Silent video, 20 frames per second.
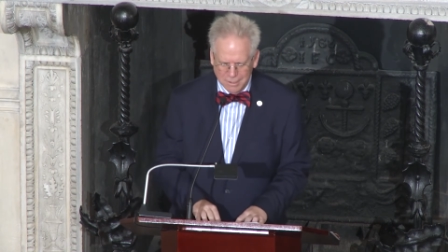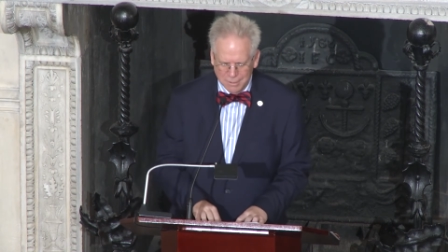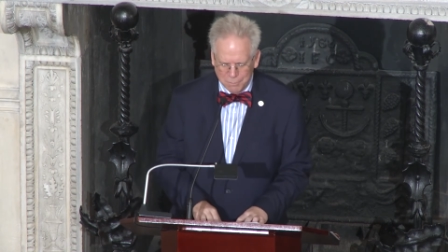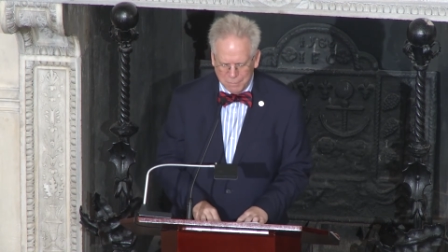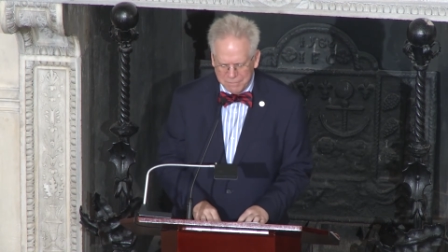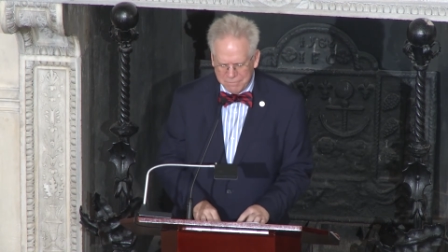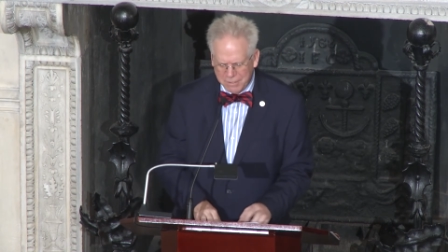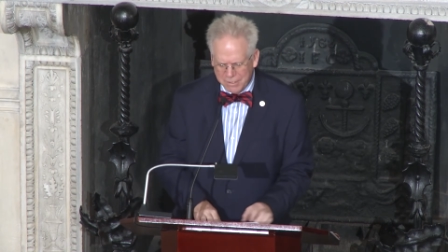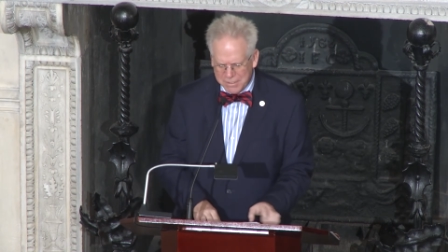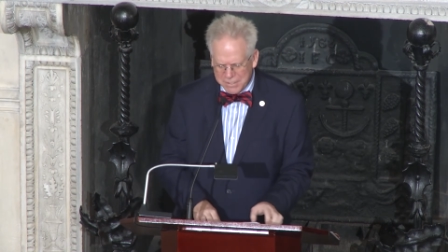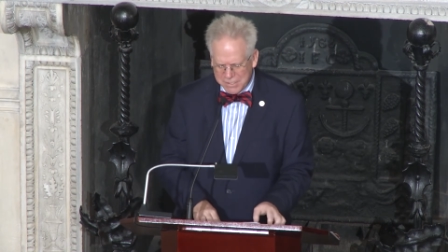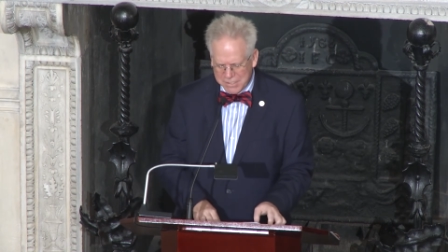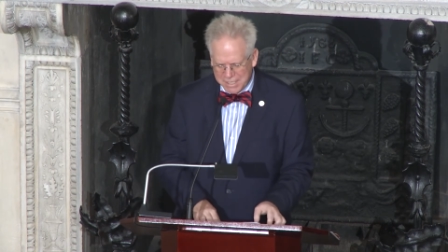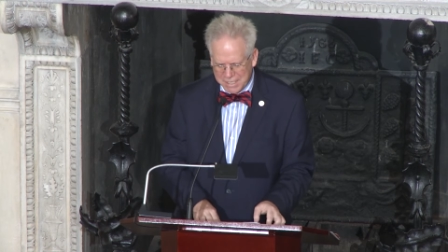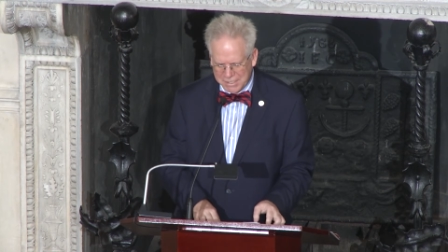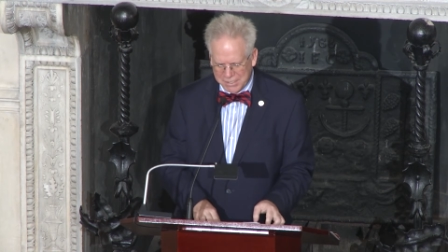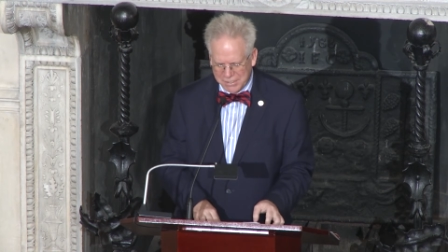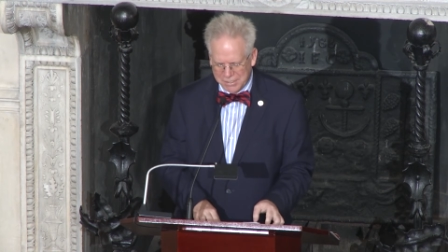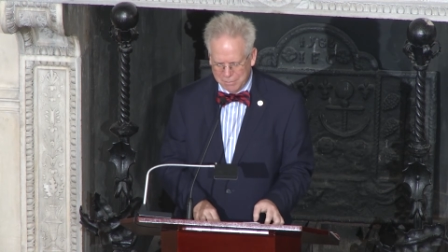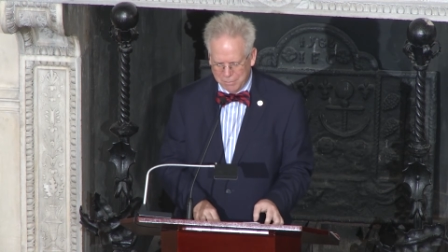but very
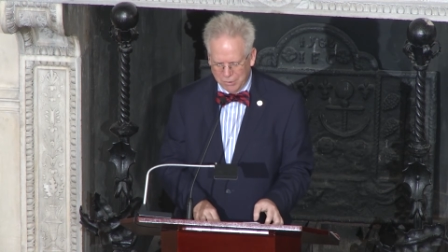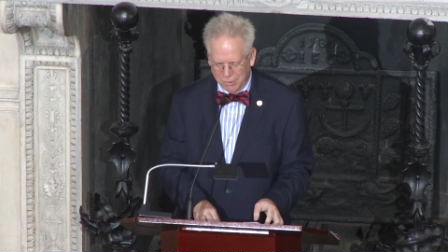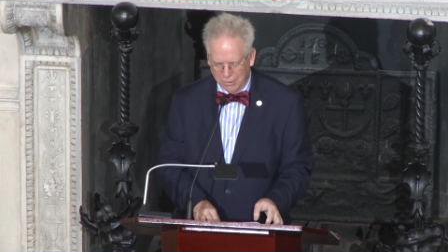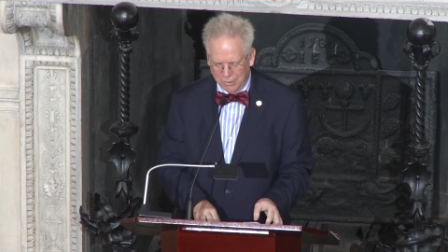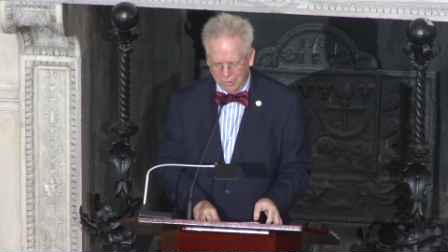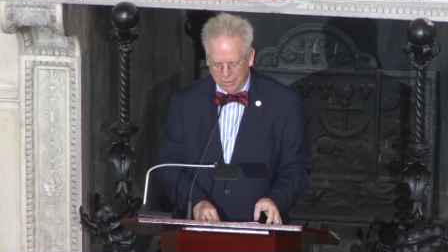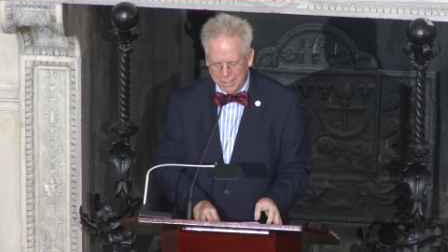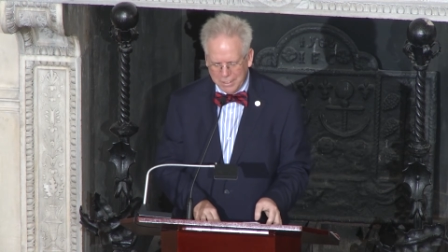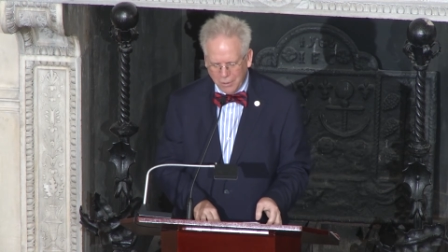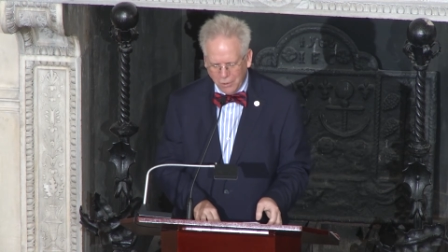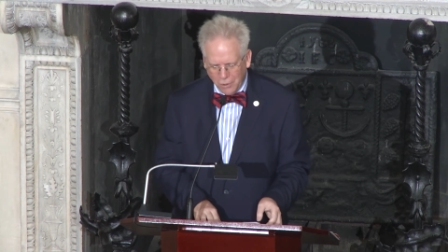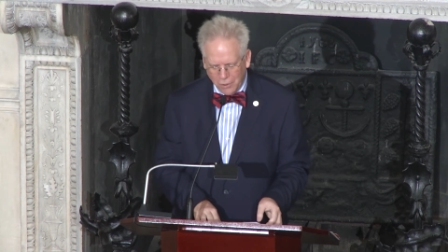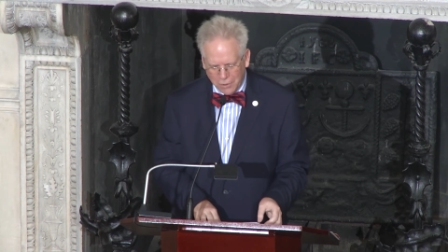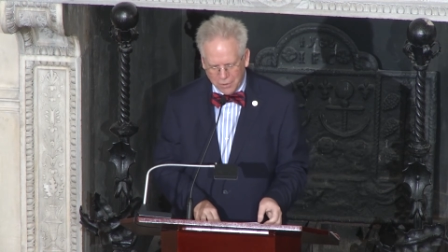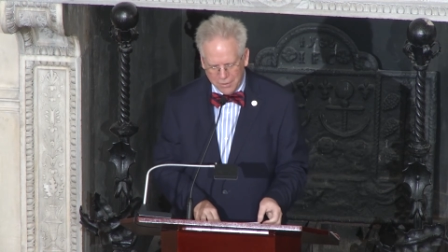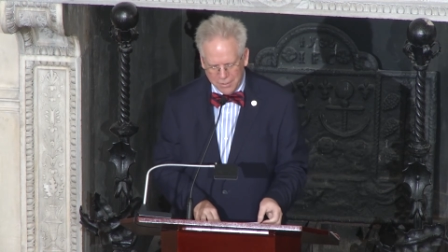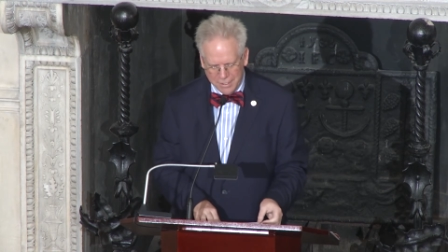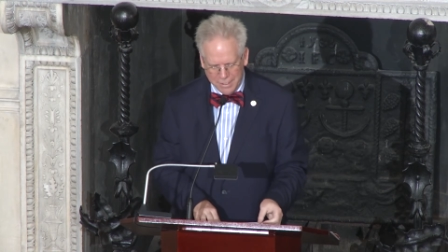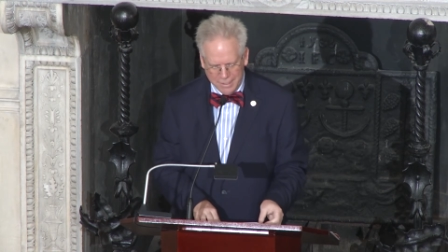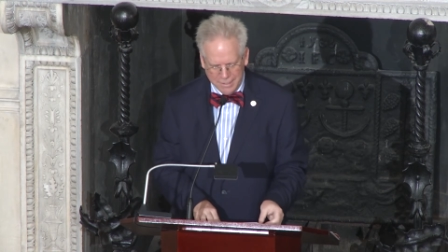sensible and
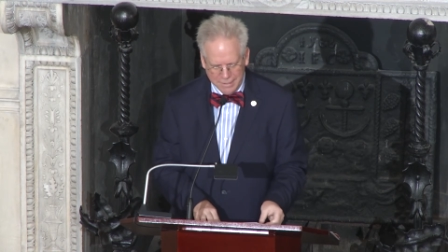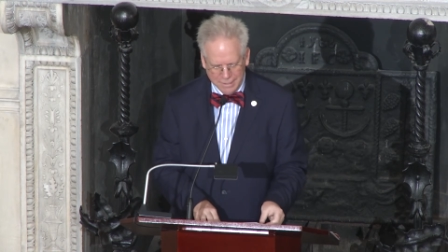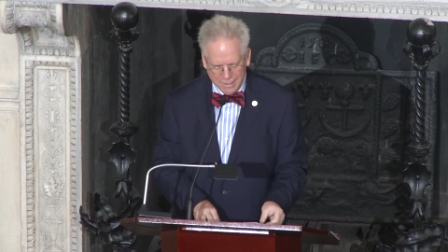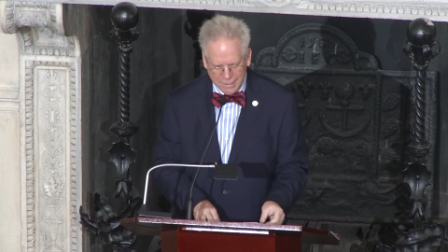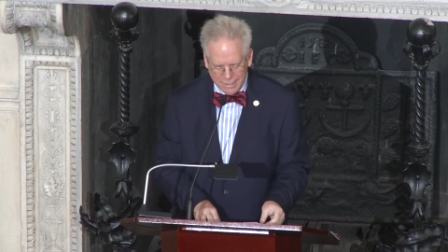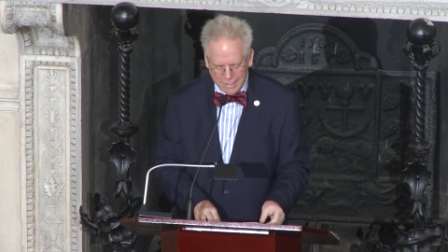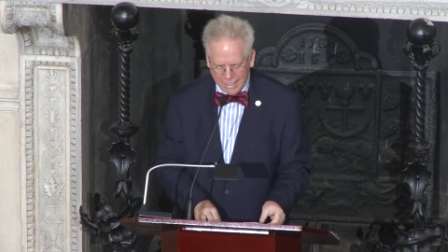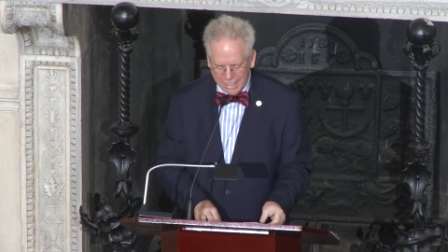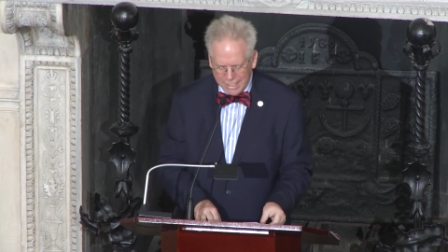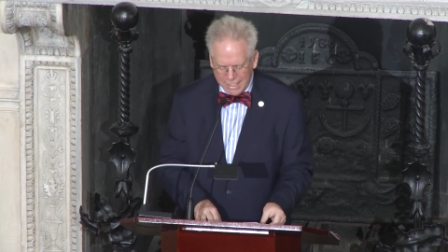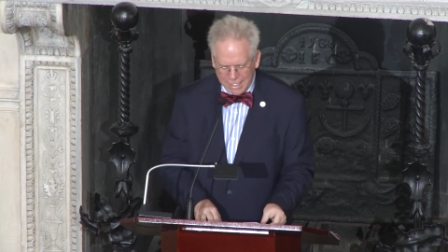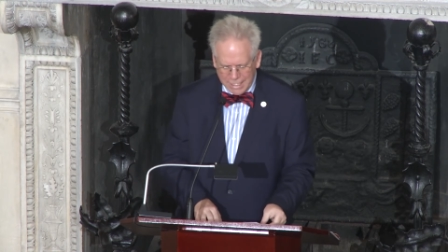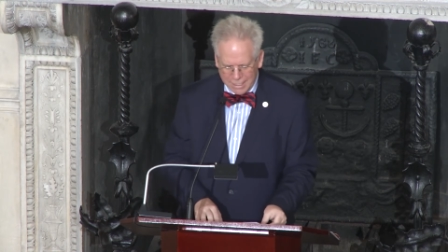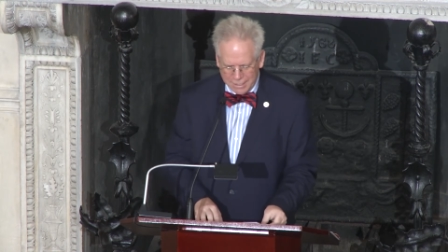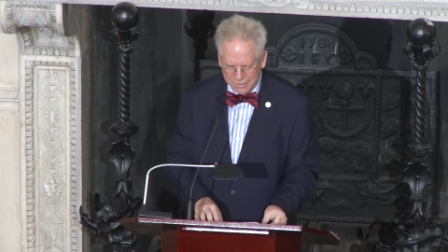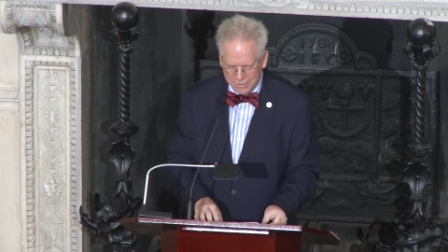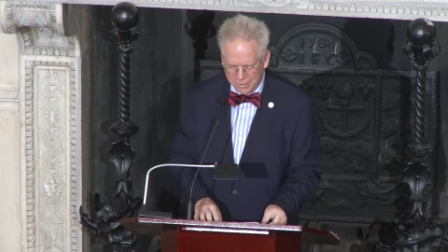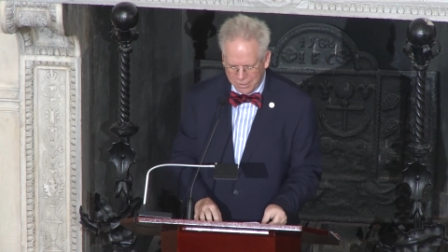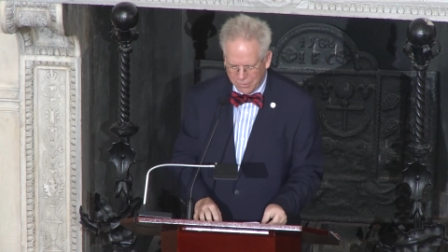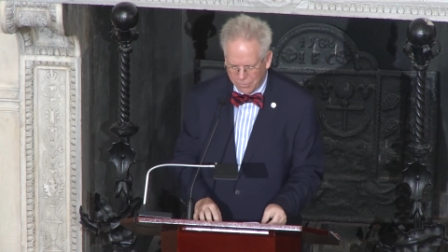learned,
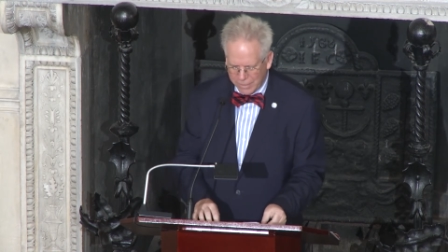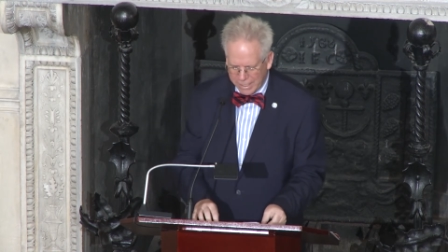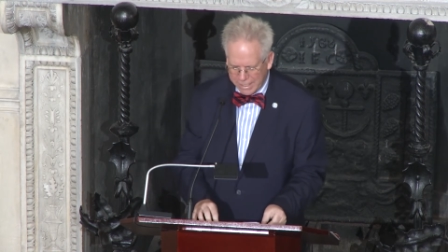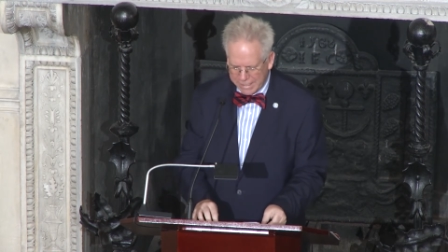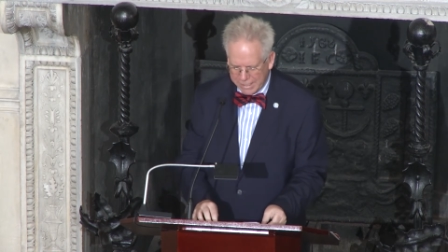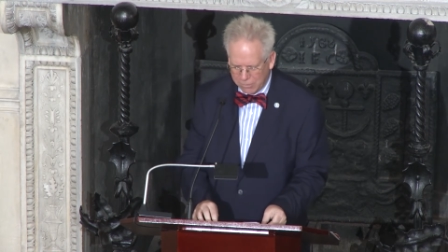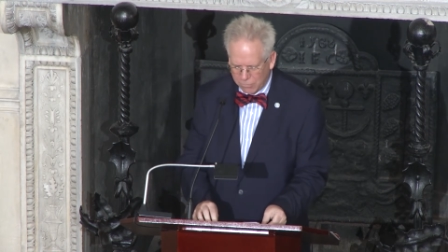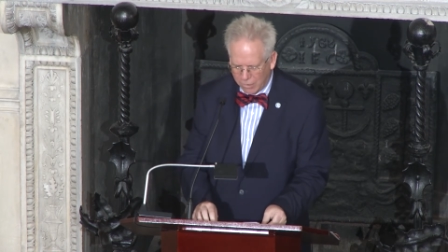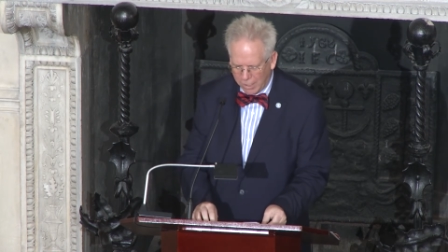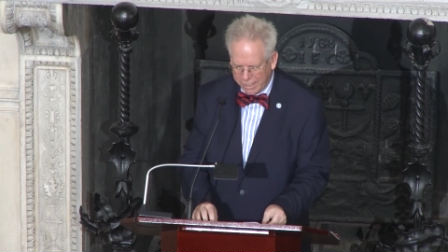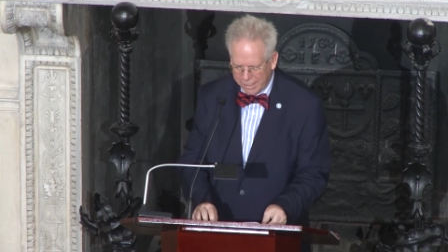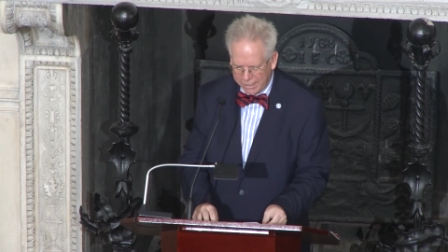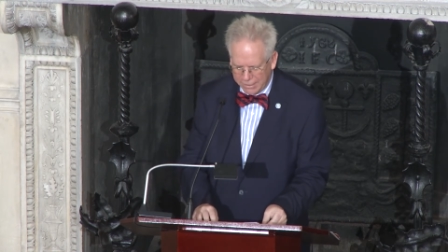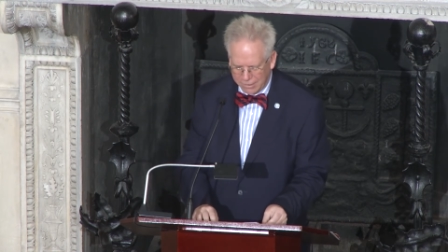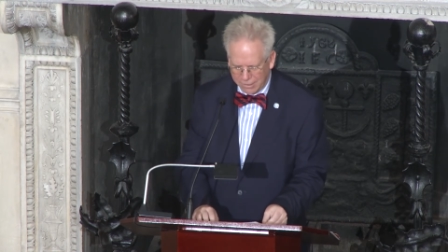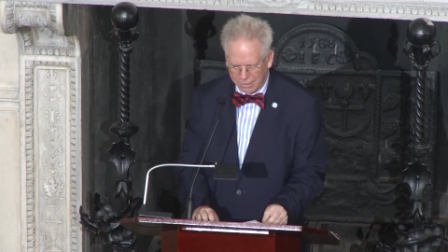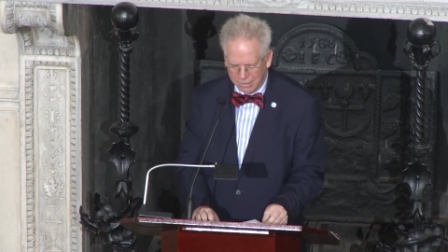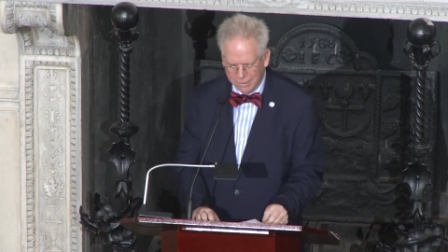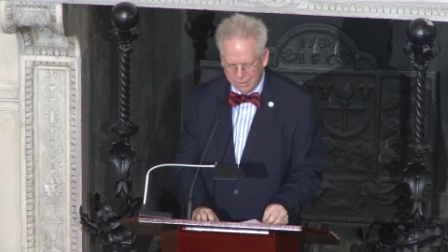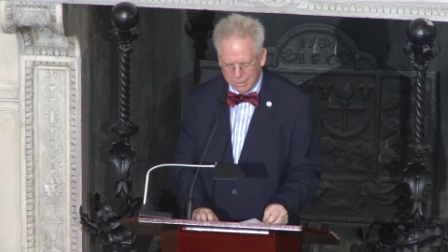and a ready
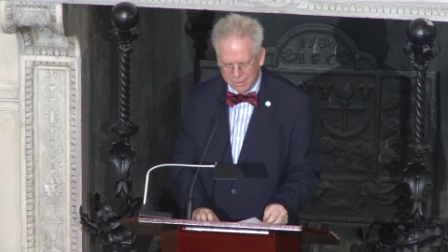writer.